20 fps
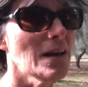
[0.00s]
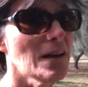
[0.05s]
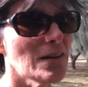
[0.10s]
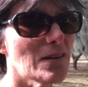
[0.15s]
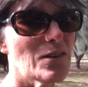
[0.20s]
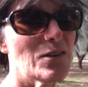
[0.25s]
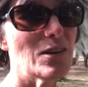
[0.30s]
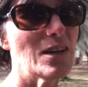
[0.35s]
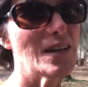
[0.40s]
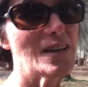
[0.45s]

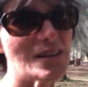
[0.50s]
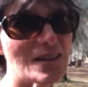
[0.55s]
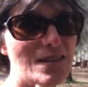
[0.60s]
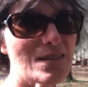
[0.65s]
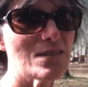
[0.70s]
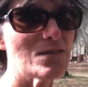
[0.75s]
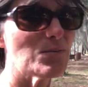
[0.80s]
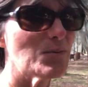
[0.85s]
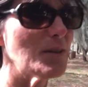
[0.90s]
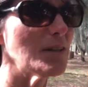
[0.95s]
So yeah,
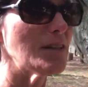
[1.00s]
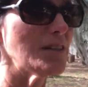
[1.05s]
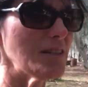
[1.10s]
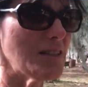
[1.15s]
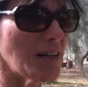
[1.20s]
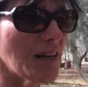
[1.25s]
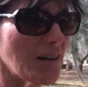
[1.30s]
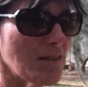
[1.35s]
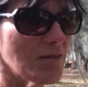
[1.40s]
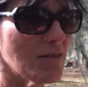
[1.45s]
this is one of the
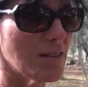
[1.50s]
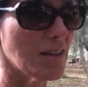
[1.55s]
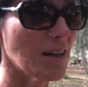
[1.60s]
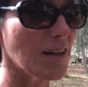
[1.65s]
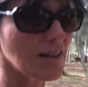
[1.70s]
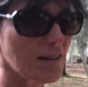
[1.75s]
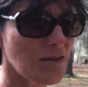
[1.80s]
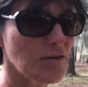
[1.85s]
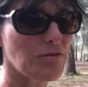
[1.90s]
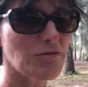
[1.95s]

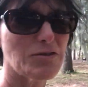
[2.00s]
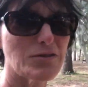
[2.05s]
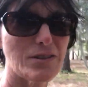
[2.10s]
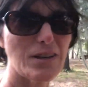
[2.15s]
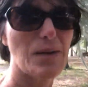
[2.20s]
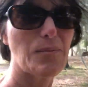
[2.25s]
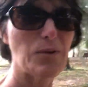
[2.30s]
downsides of full-time